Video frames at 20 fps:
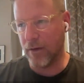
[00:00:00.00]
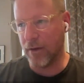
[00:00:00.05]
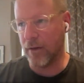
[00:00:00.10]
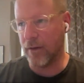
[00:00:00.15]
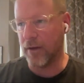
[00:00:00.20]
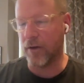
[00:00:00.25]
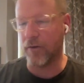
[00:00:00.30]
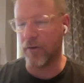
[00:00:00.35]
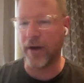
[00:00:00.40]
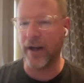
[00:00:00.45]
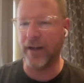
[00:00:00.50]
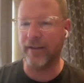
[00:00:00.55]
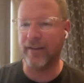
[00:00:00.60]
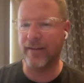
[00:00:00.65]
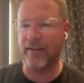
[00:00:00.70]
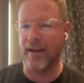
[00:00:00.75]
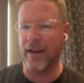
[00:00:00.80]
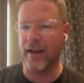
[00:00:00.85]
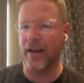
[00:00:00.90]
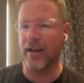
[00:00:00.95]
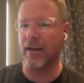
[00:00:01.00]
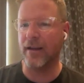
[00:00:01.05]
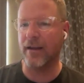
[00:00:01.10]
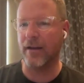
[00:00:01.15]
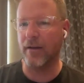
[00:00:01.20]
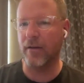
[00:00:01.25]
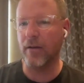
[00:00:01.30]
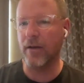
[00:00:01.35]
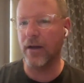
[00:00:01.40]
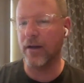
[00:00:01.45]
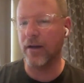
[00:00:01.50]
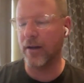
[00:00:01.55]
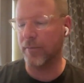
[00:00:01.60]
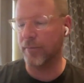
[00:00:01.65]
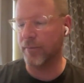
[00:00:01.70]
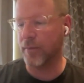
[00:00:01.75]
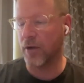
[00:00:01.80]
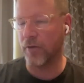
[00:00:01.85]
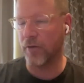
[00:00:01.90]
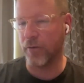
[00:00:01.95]
the great stink
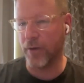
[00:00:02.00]
Um,